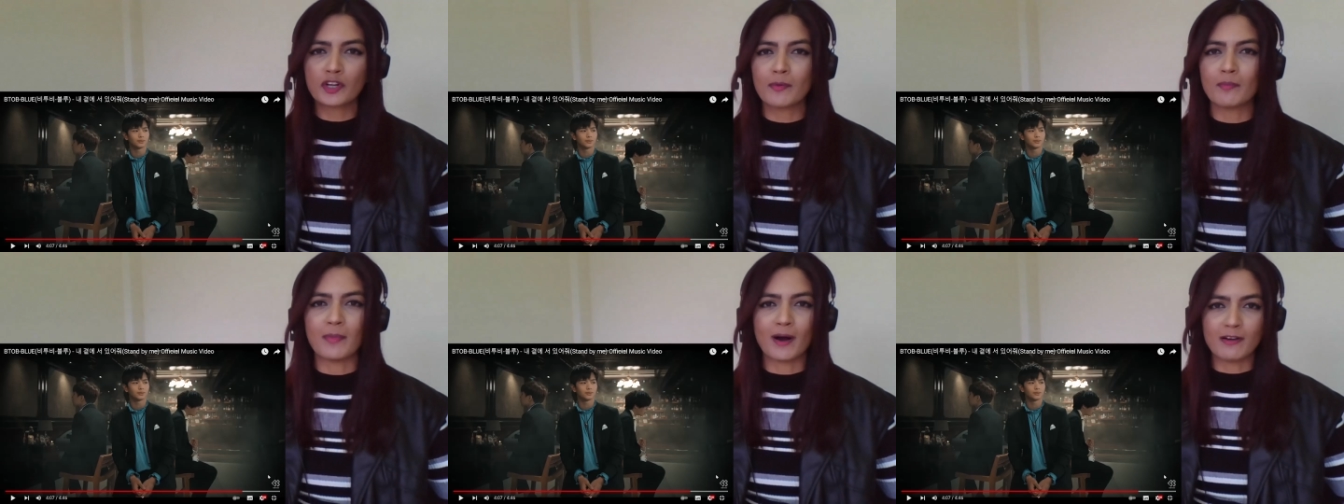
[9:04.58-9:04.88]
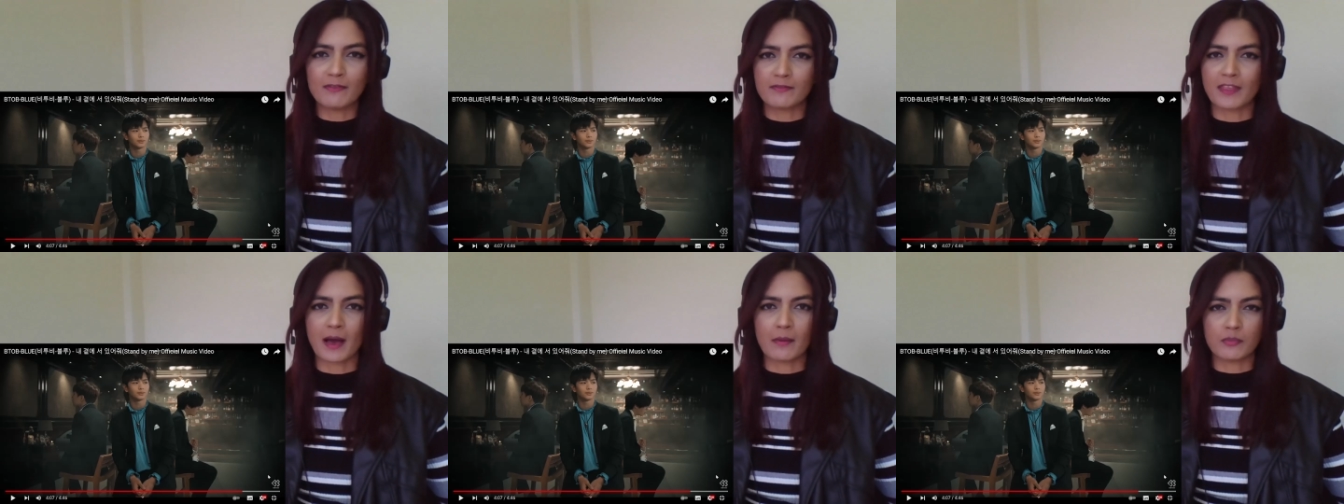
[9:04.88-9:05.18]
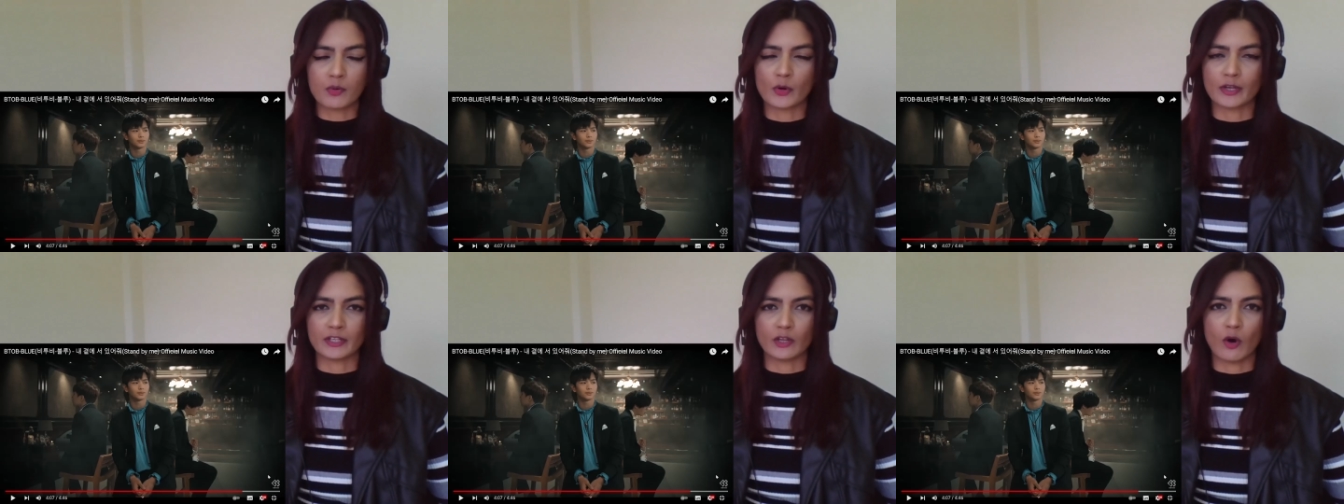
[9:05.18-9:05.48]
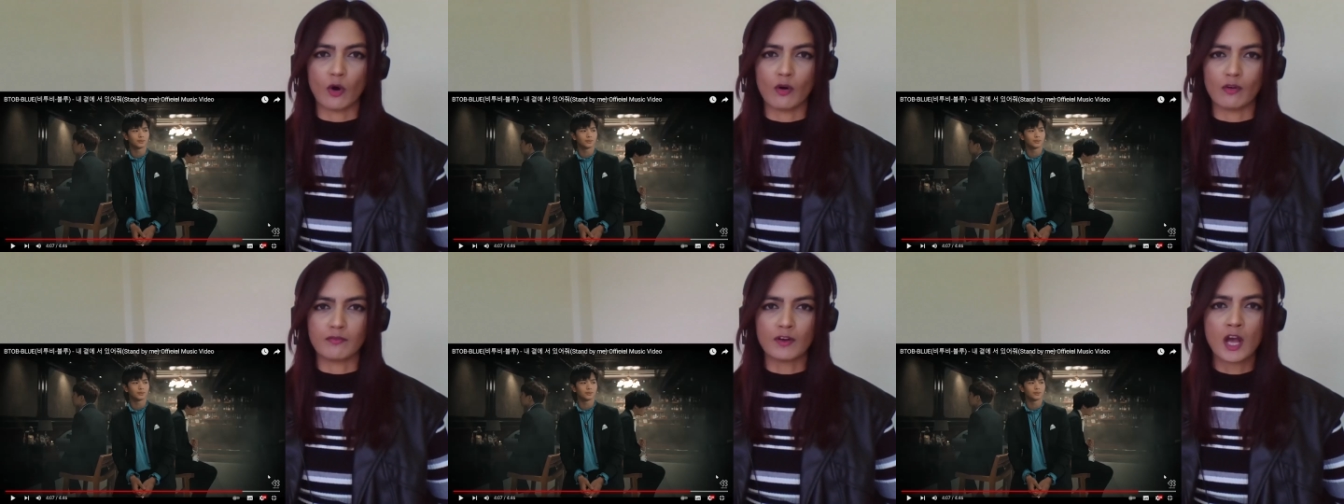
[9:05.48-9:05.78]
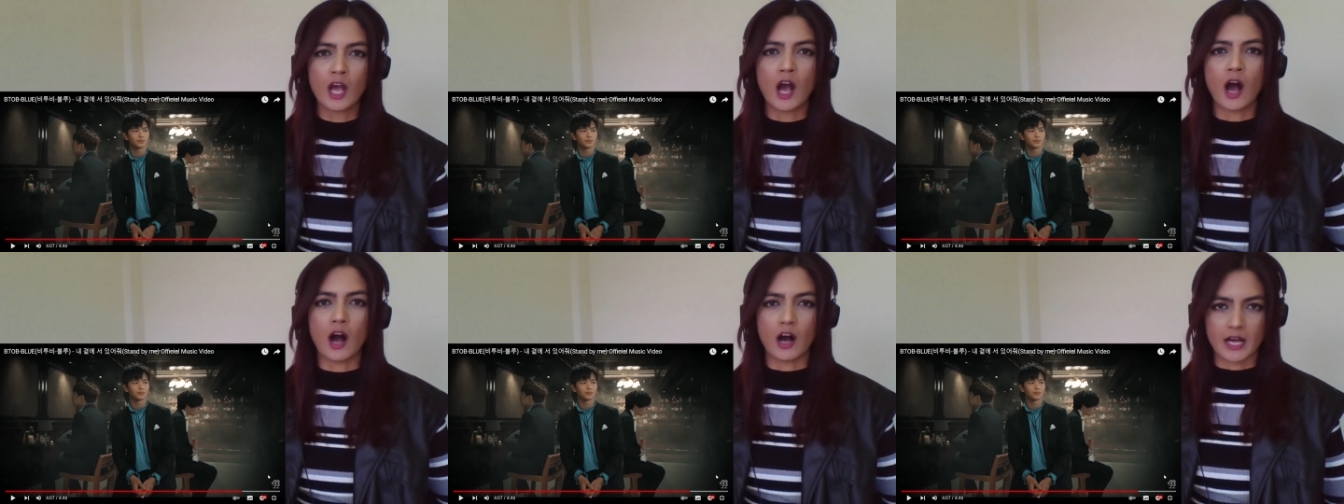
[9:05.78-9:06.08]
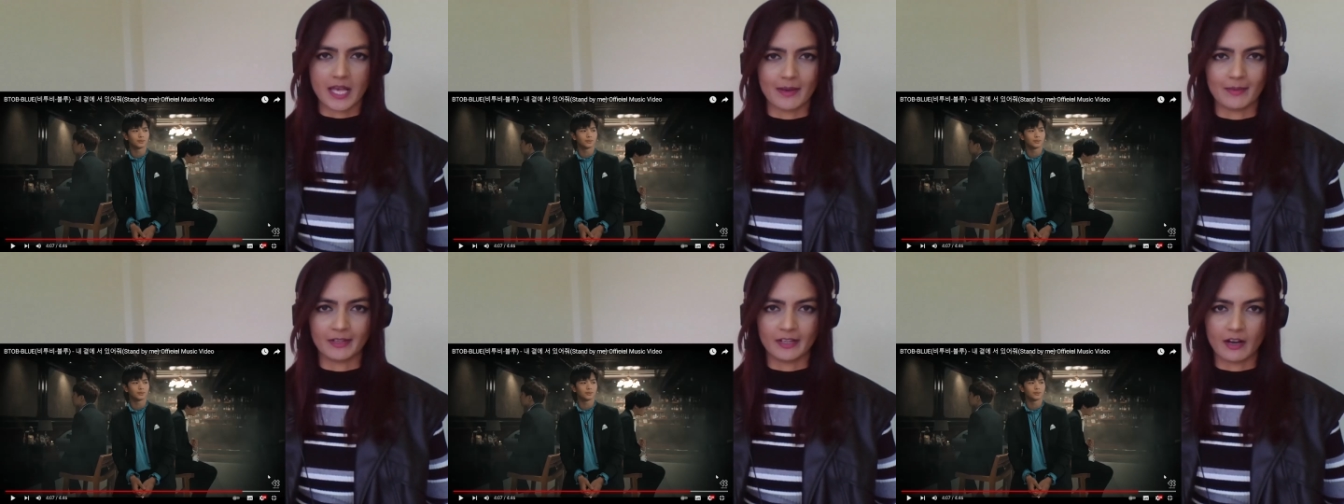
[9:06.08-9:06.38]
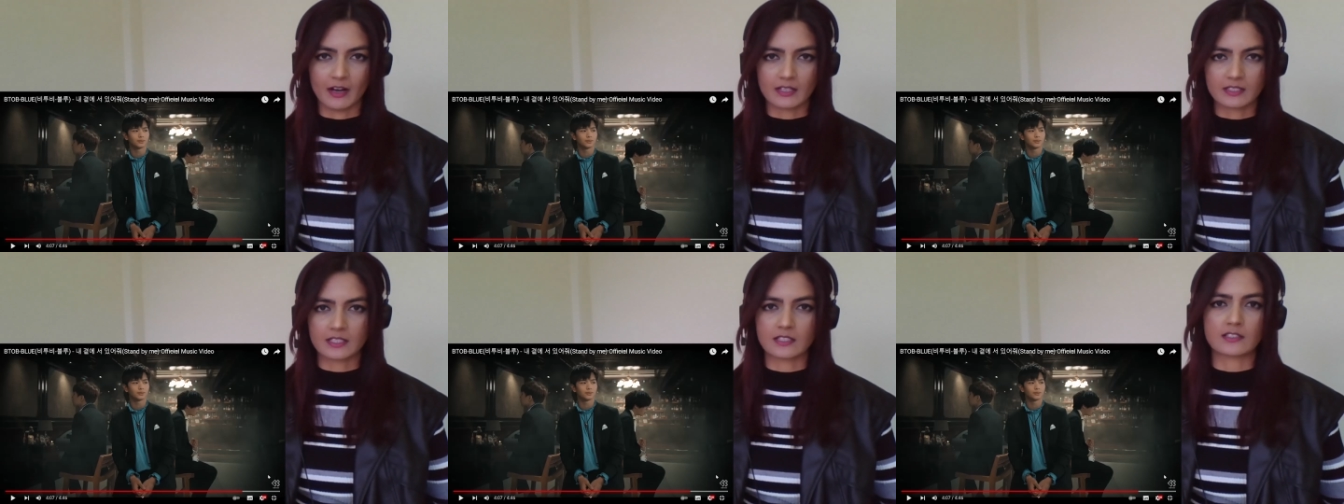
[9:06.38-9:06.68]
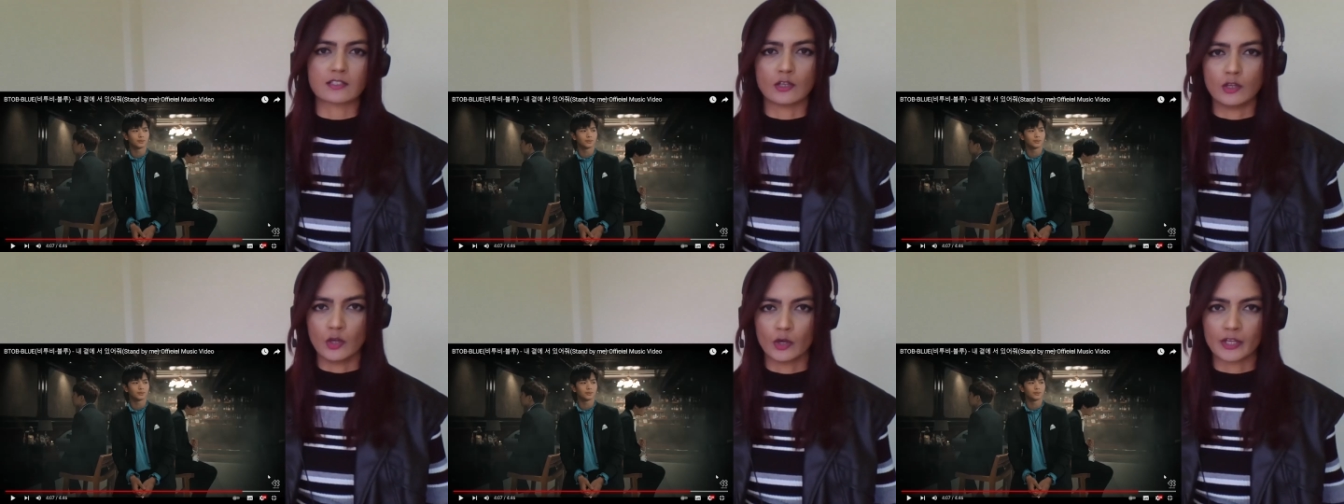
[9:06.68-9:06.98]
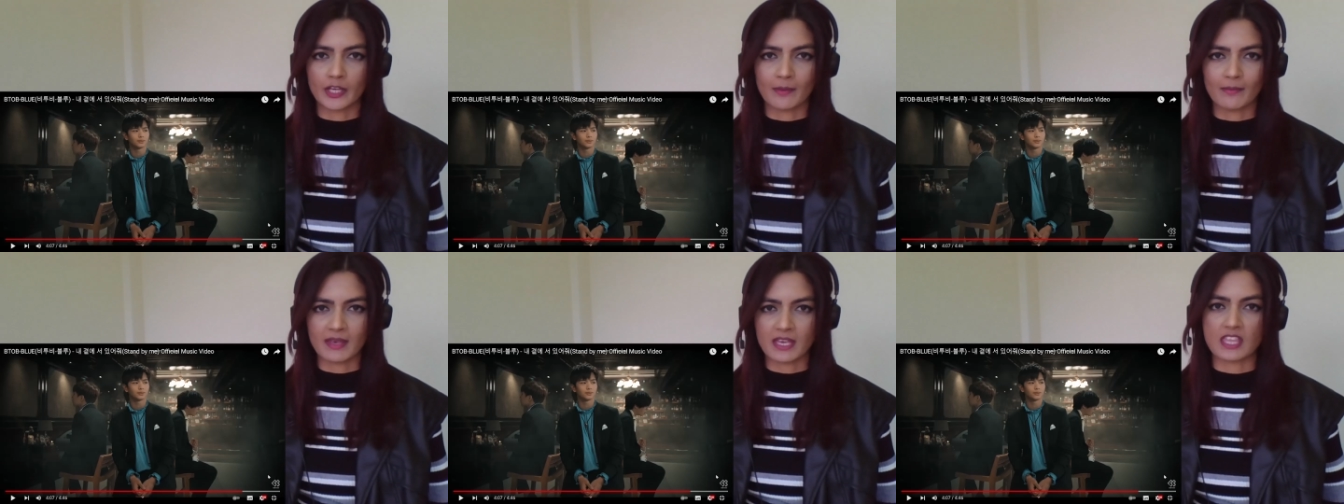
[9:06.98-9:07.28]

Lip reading: you've gone above that point of I am an artist,